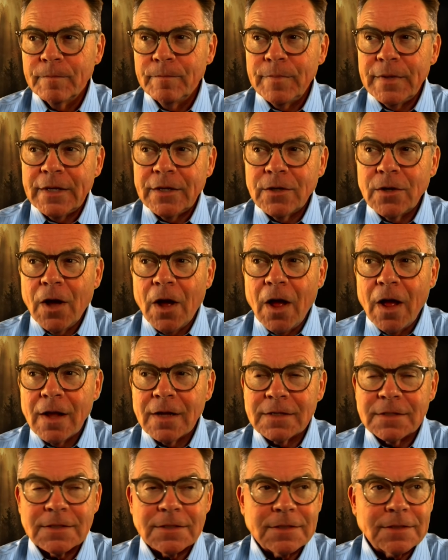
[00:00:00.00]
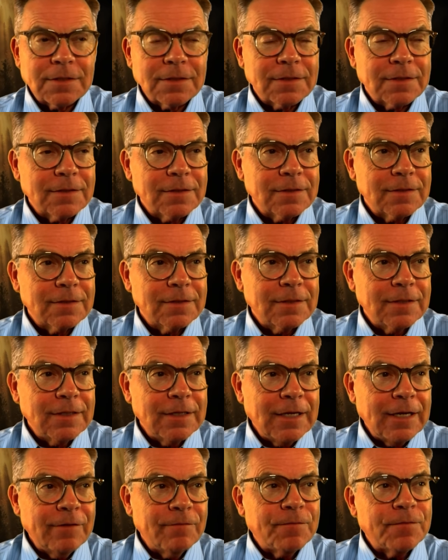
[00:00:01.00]
because
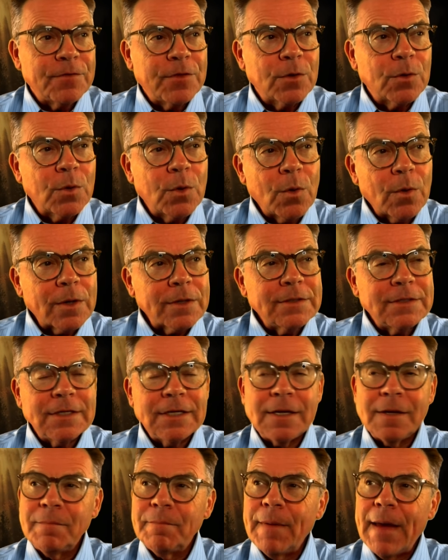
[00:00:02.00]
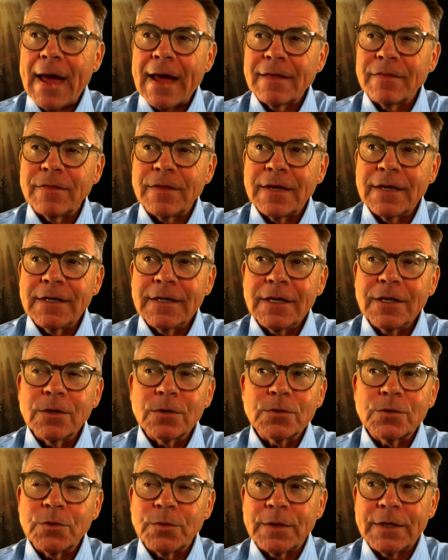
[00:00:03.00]
if the Lord did it back then,
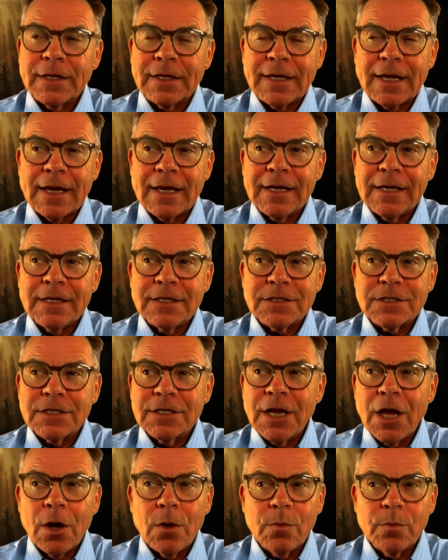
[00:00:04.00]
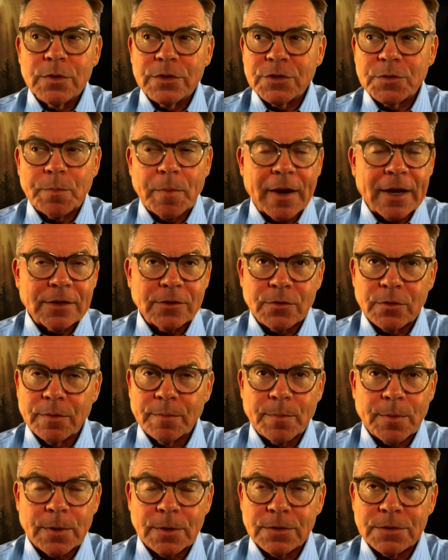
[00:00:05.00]
he'll do it again. He's no respecter
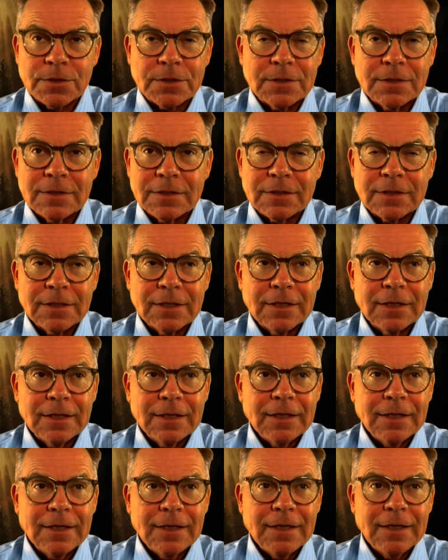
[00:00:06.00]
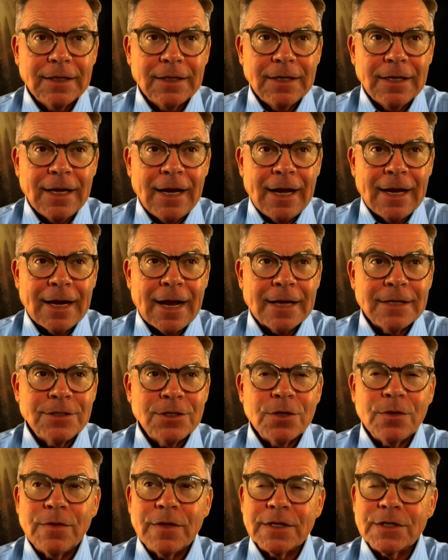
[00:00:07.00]
of persons. And I
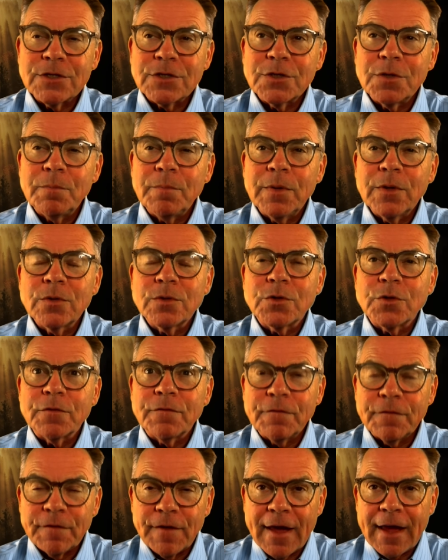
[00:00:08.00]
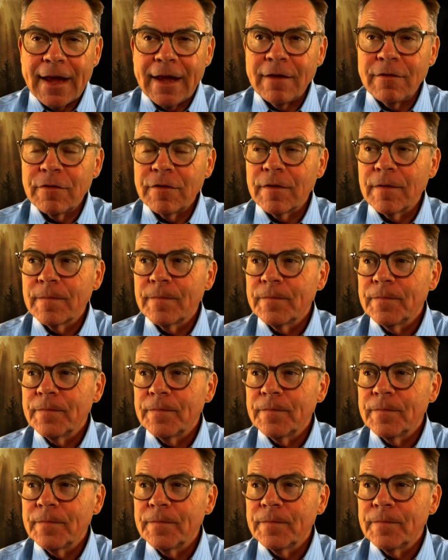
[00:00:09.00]
do this to build your faith,